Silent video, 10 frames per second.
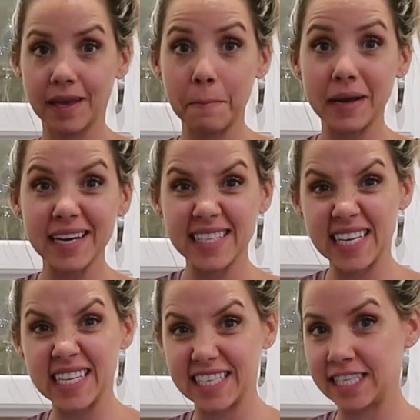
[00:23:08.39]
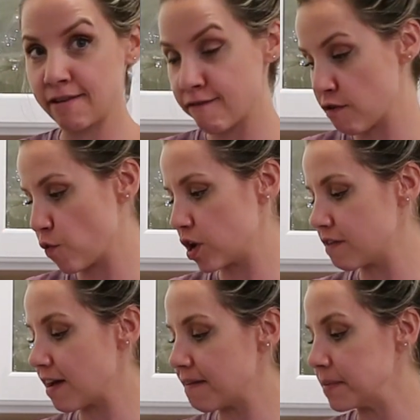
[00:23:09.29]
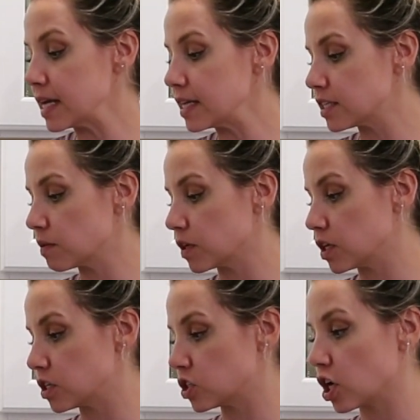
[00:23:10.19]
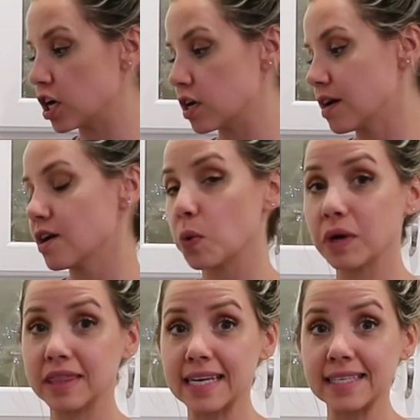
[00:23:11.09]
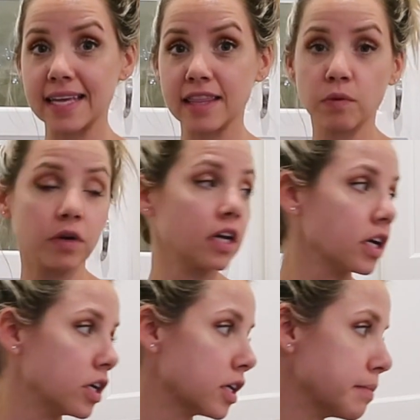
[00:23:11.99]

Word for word: Because they need to sit for 45 minutes, so we're gonna start with this and then we're gonna cook.